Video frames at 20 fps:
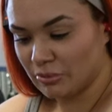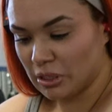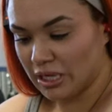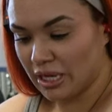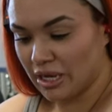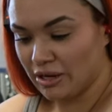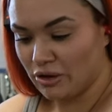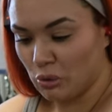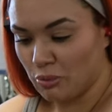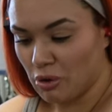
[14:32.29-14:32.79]

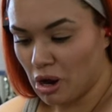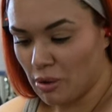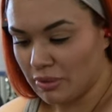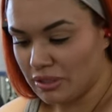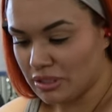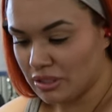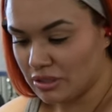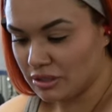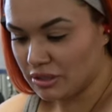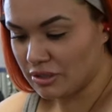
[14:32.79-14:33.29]
Again, no
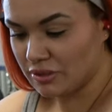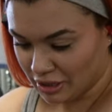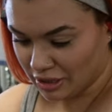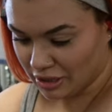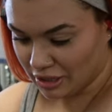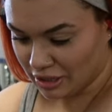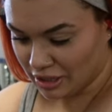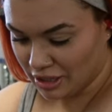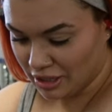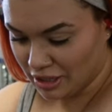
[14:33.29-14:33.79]
promises.
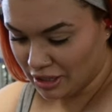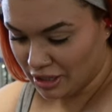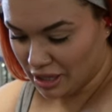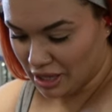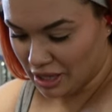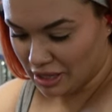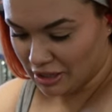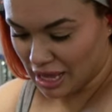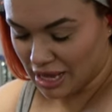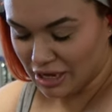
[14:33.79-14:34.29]

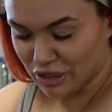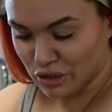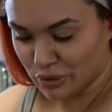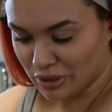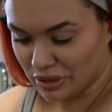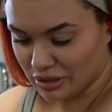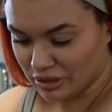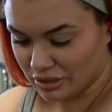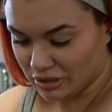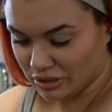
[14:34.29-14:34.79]
And last
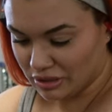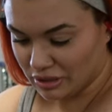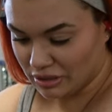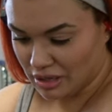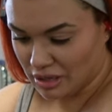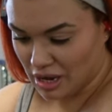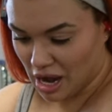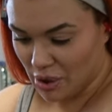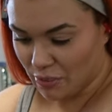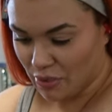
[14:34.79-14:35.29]
one,
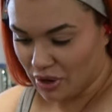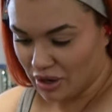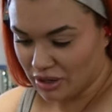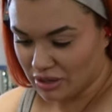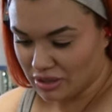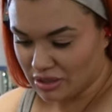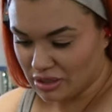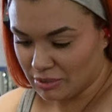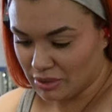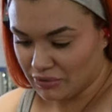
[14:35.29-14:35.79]
I want
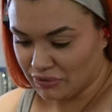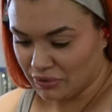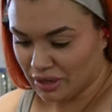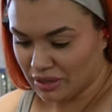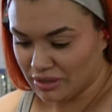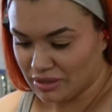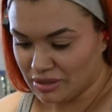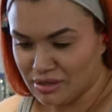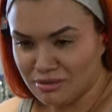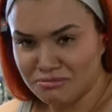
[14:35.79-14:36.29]
us to be
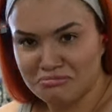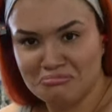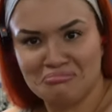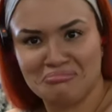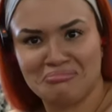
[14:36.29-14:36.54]
friends.